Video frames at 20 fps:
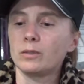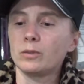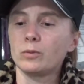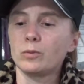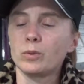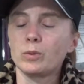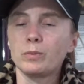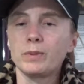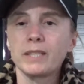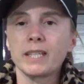
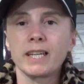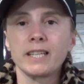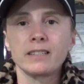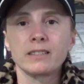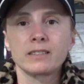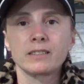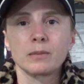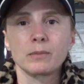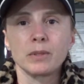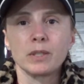would be kind
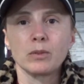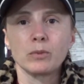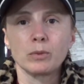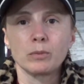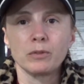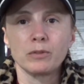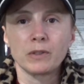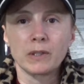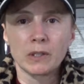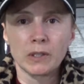of something that would
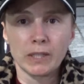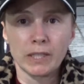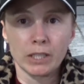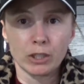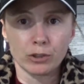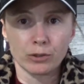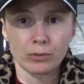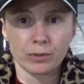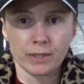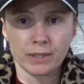be very
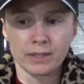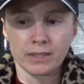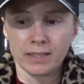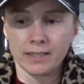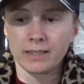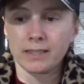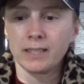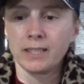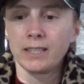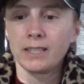
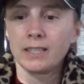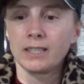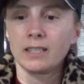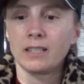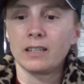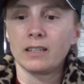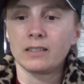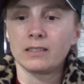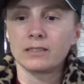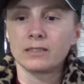interesting.
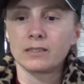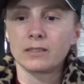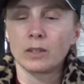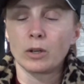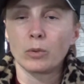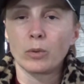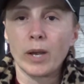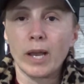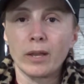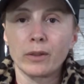
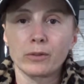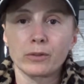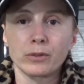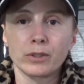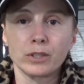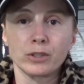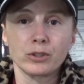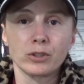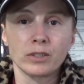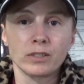Now, rather
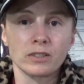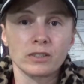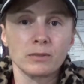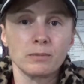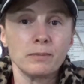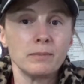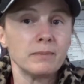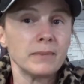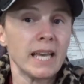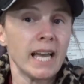than just
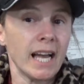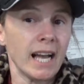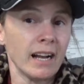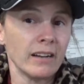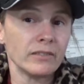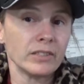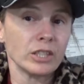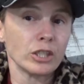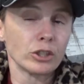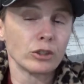
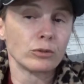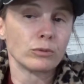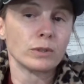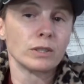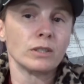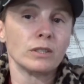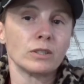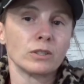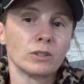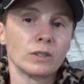having a
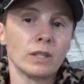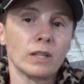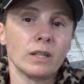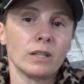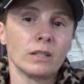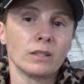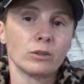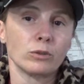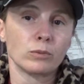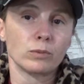
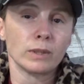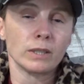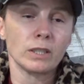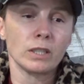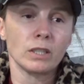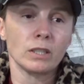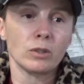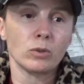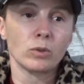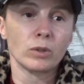
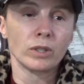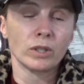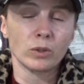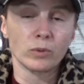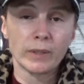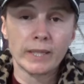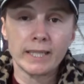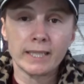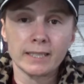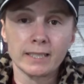gorilla or an
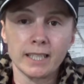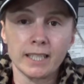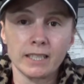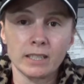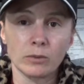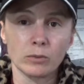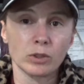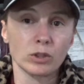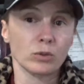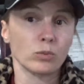orangutan
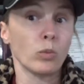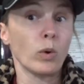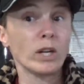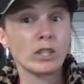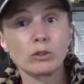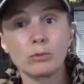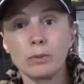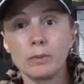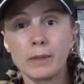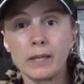that would just
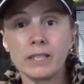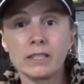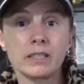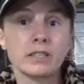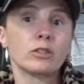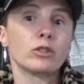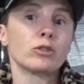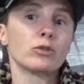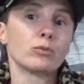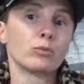watch me paint, I
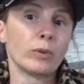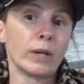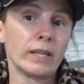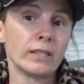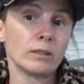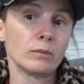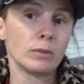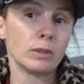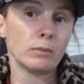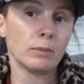could just
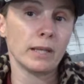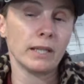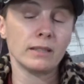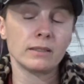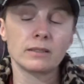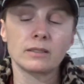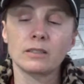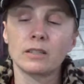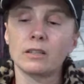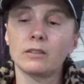randomly
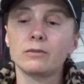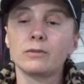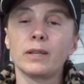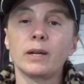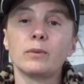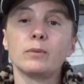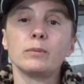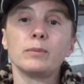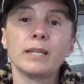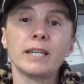paint stuff,
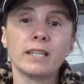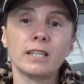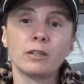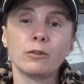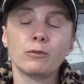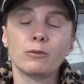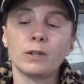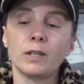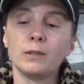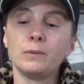that would be kind
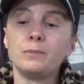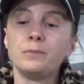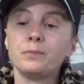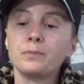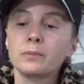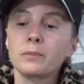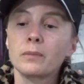of fun.